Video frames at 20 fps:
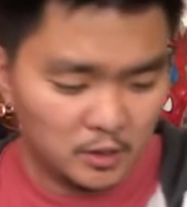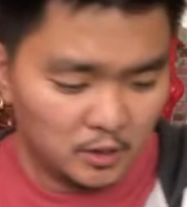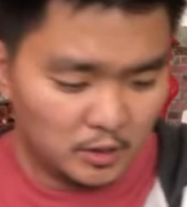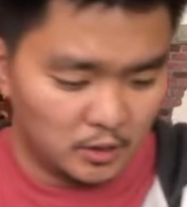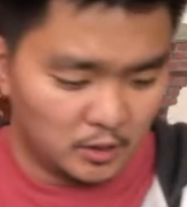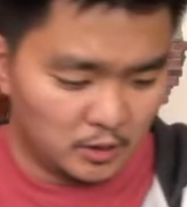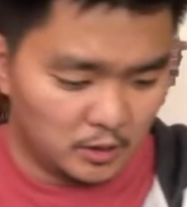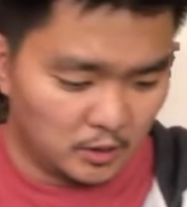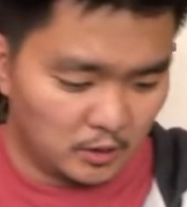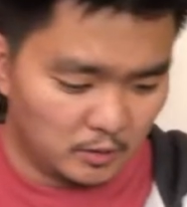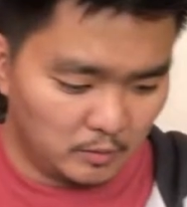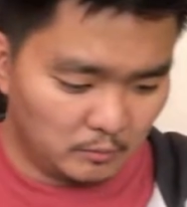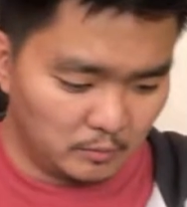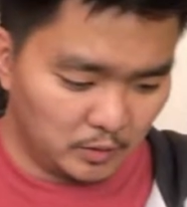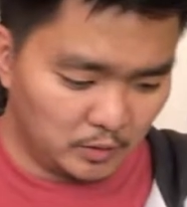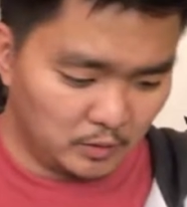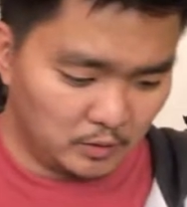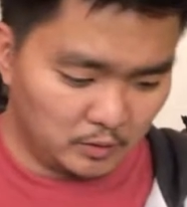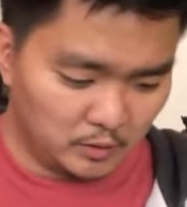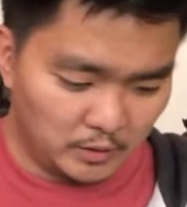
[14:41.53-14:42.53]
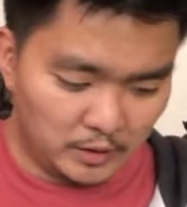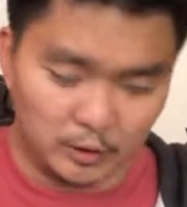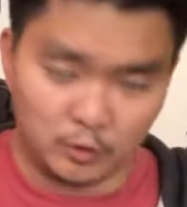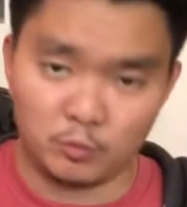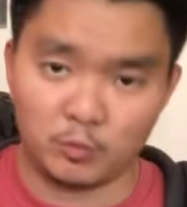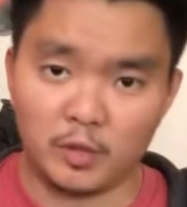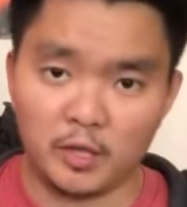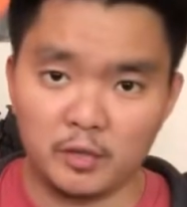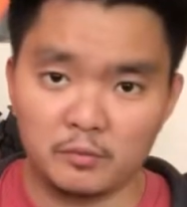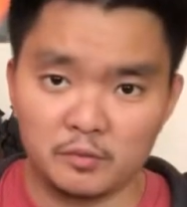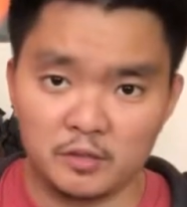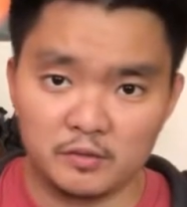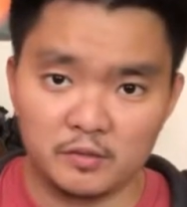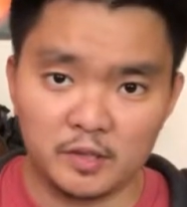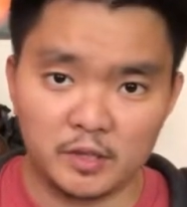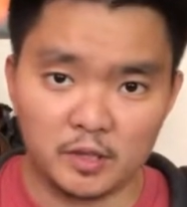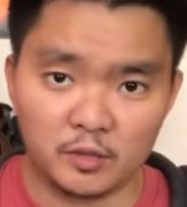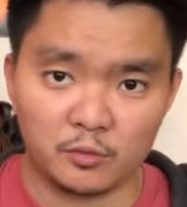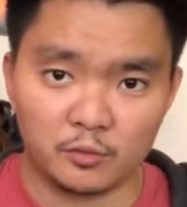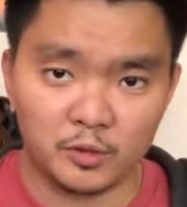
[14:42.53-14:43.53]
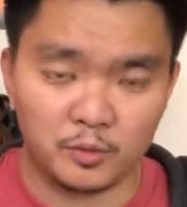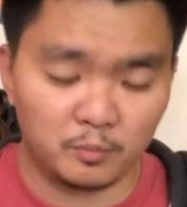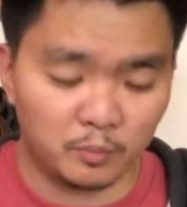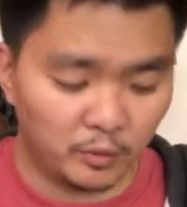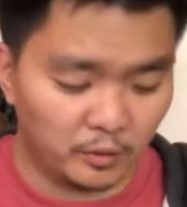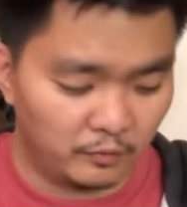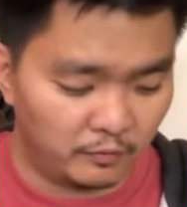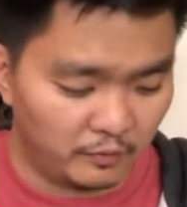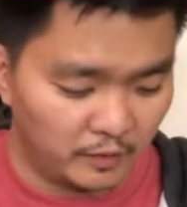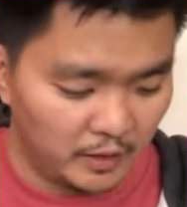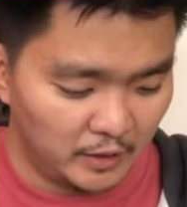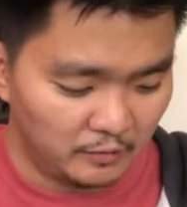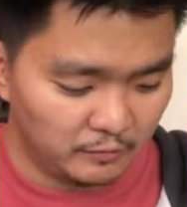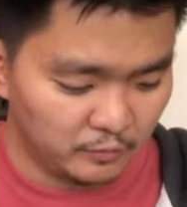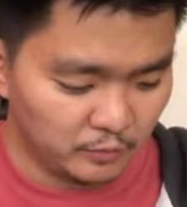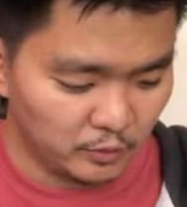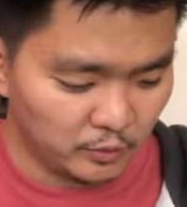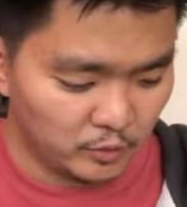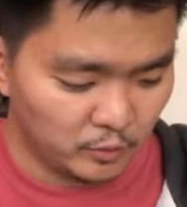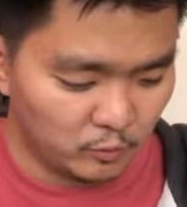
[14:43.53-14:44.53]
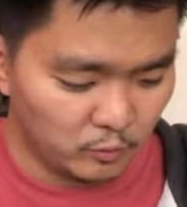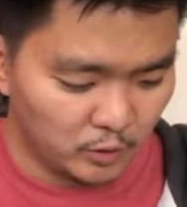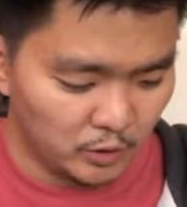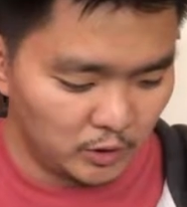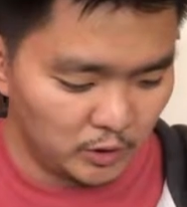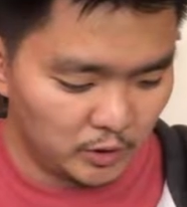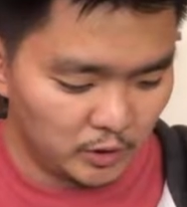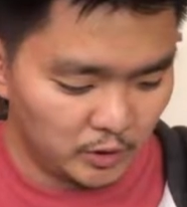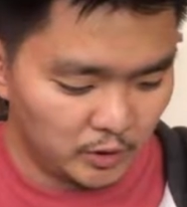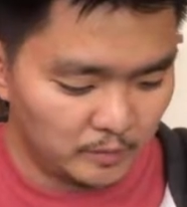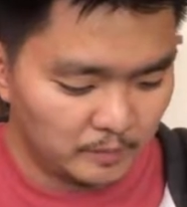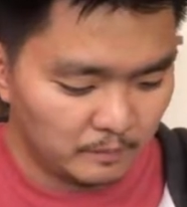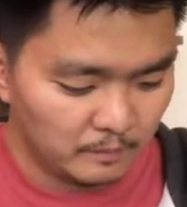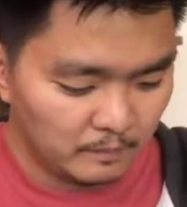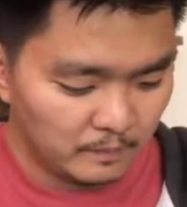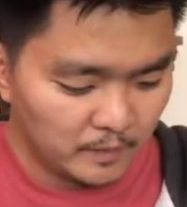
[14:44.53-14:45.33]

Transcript: But that's why I'm giving a 3.5 for quality.